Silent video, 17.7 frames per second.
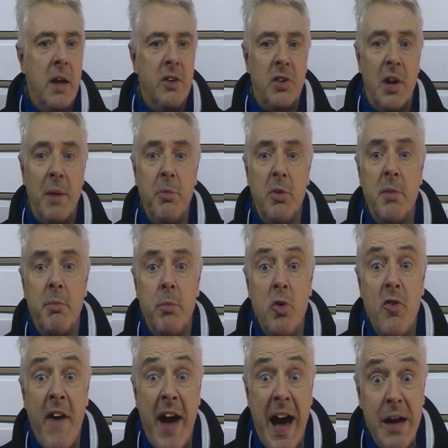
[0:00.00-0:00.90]
He said, I'm going to
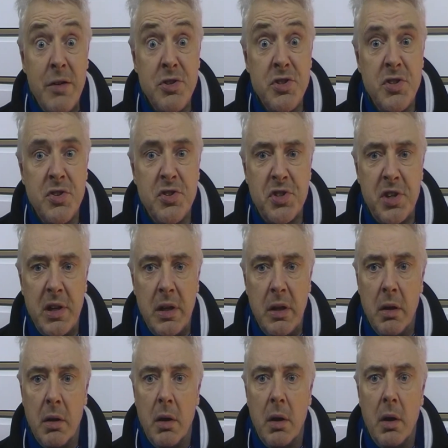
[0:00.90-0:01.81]
move house, you
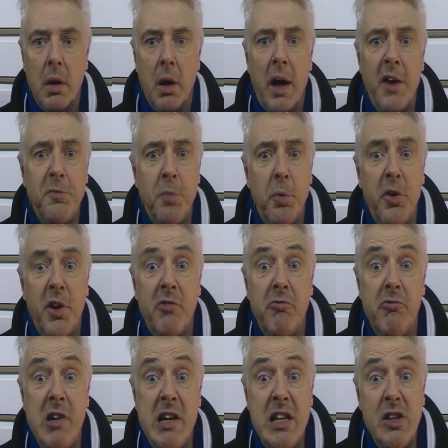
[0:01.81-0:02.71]
see. I spotted
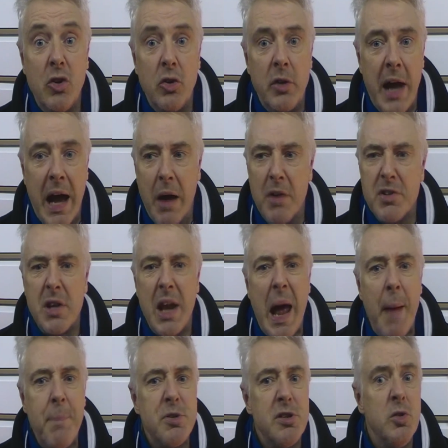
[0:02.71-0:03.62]
a really good
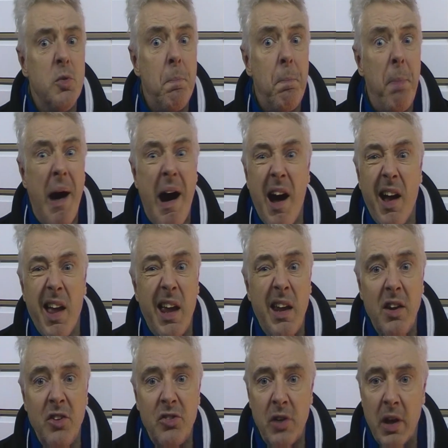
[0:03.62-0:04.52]
house, absolute
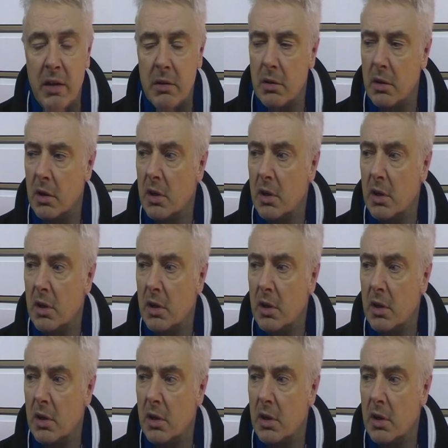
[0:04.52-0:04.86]
bargain, he said.